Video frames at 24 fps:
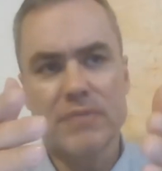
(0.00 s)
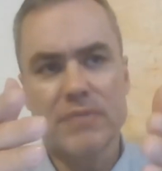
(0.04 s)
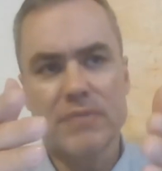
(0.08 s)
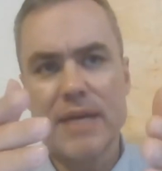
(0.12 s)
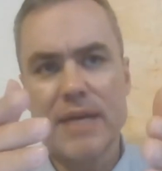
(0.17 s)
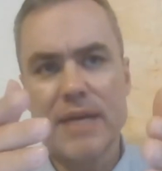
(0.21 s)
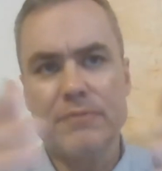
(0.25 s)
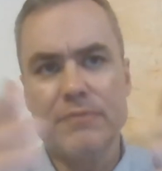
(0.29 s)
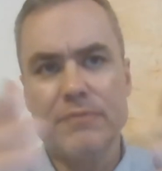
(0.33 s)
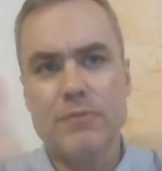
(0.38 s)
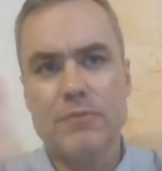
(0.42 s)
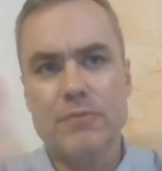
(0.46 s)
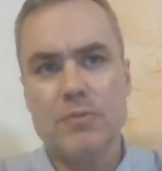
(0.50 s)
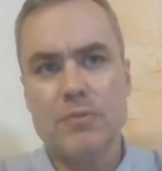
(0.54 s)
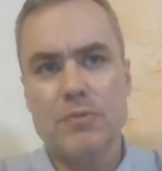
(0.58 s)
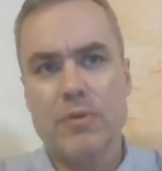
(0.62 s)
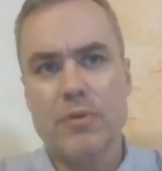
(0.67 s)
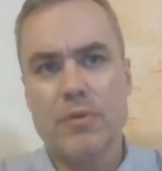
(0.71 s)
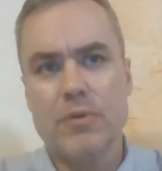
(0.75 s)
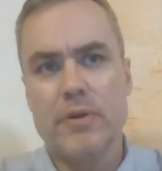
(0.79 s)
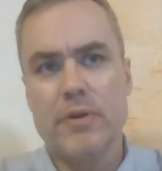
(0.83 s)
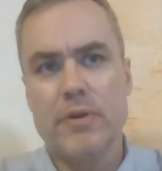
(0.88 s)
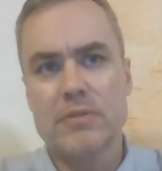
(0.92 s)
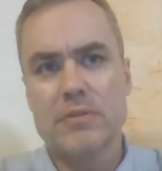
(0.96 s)
If that foot
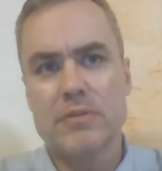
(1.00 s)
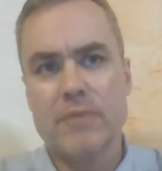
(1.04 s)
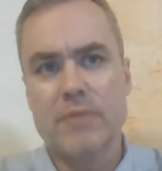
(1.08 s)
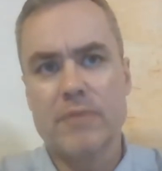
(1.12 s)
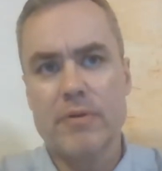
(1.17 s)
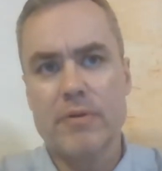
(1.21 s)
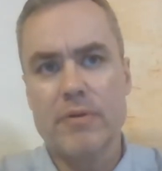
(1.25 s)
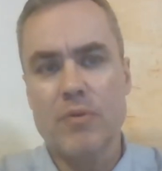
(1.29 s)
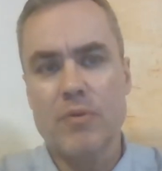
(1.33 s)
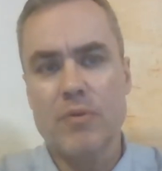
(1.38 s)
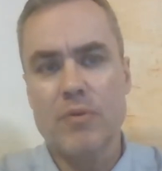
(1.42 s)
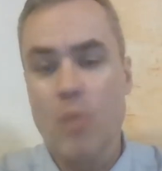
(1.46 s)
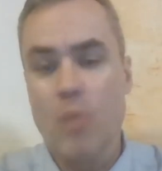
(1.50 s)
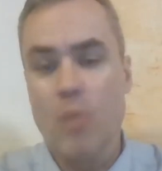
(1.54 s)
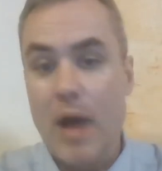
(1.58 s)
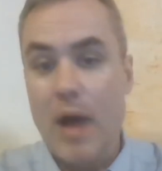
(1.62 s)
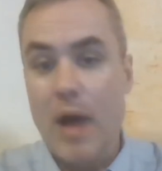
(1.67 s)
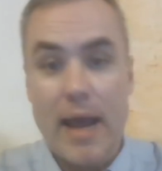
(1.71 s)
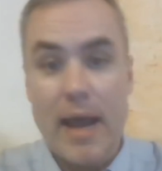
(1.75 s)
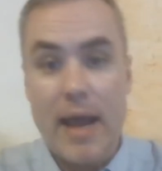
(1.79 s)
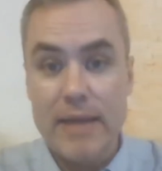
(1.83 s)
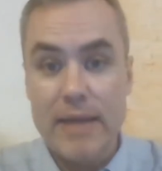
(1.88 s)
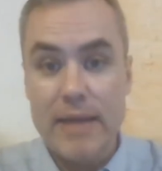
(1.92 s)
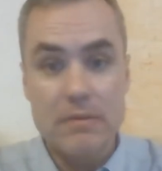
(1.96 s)
was very
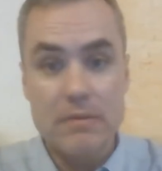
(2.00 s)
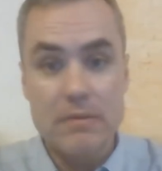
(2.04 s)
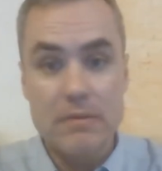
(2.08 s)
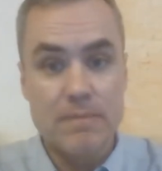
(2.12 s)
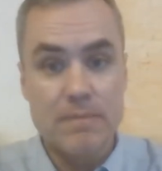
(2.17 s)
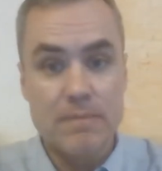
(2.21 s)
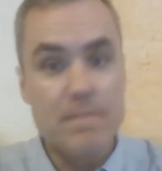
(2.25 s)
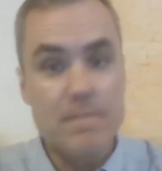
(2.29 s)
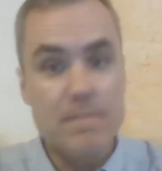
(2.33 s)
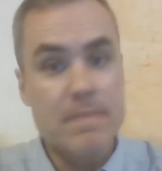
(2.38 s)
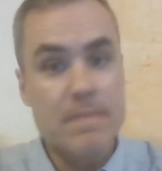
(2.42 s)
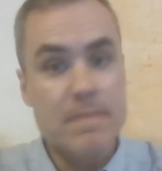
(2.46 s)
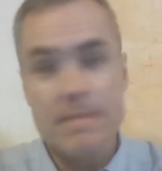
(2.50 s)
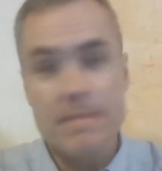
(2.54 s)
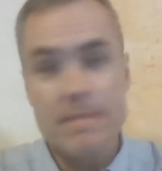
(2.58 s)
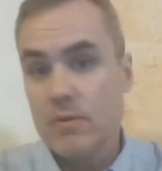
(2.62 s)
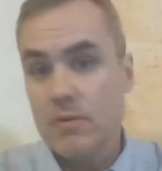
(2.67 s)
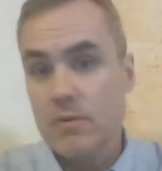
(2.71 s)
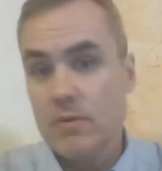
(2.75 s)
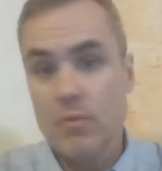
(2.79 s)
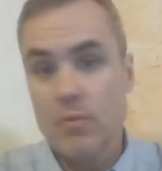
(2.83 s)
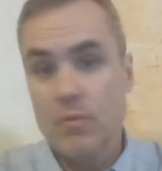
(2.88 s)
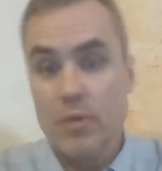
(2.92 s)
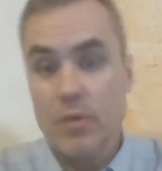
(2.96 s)
wide,
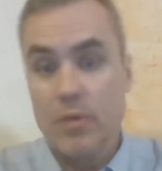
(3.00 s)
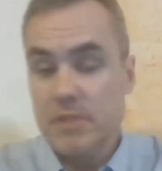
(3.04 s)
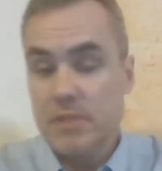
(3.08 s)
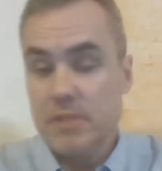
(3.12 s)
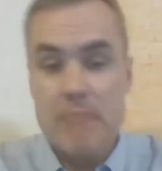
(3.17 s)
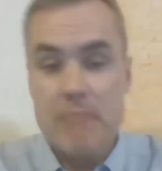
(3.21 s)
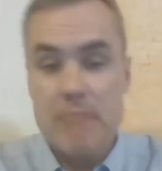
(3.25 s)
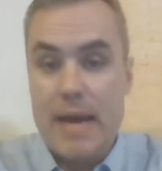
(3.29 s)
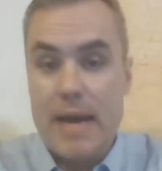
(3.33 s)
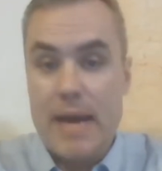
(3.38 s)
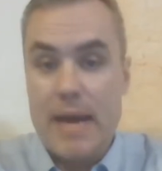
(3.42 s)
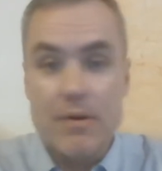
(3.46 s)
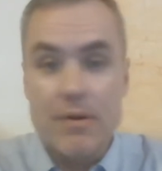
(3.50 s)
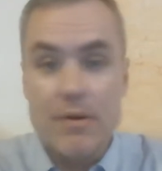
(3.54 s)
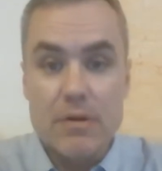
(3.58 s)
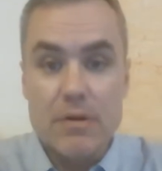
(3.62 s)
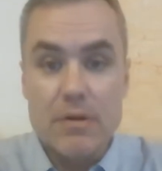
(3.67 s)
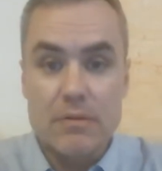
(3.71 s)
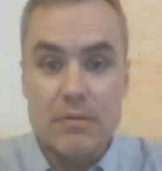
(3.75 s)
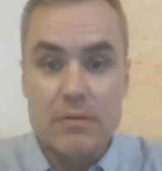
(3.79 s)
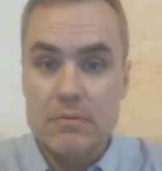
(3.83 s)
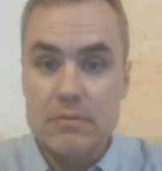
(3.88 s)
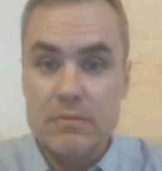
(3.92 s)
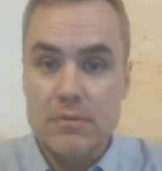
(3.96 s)
would it matter?